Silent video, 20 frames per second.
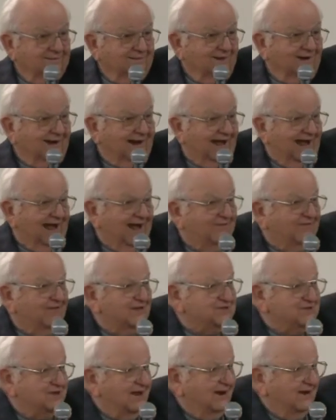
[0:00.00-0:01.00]
Goliath
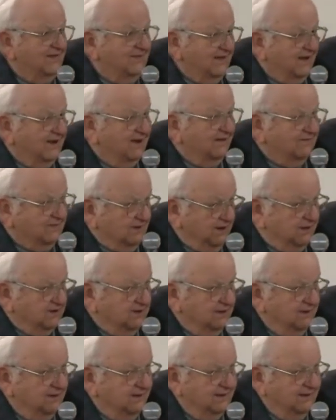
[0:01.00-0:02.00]
that's not in the covenant.
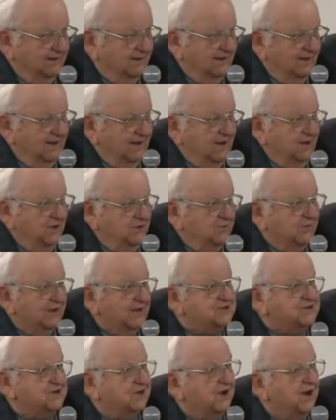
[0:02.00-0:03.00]
You
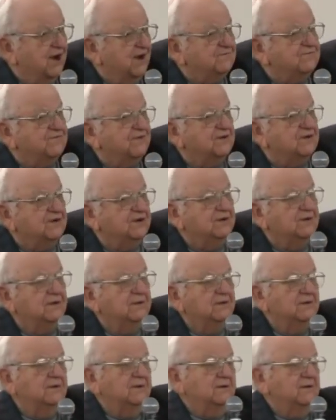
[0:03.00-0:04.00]
get your comfort
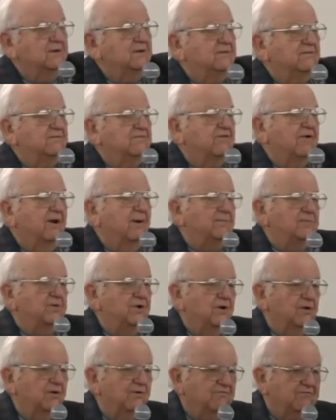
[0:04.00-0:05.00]
from
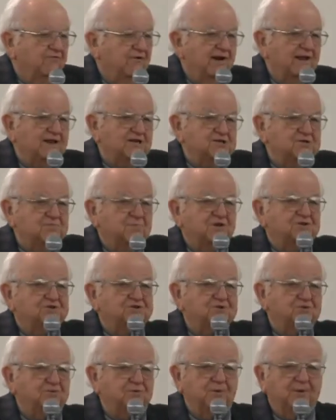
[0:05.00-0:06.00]
your friends,
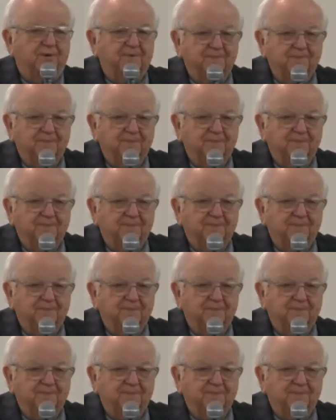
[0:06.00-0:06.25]
but you